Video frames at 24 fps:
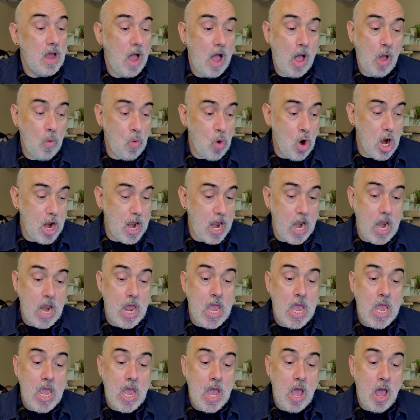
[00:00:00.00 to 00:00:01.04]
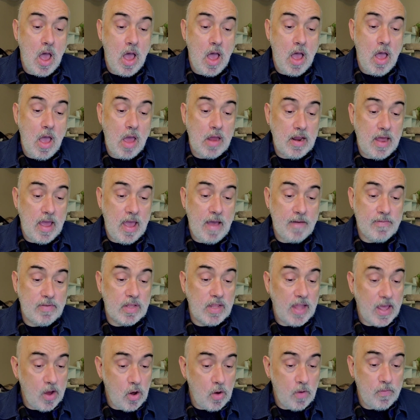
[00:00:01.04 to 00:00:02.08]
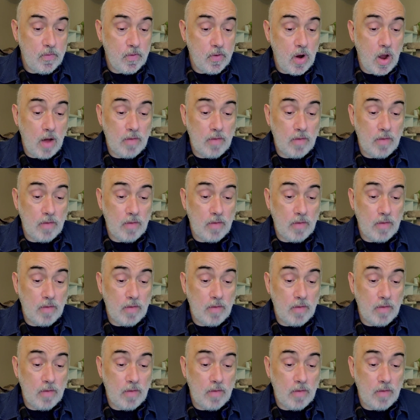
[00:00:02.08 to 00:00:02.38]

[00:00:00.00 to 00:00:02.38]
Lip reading: I'll work it. And I have a layover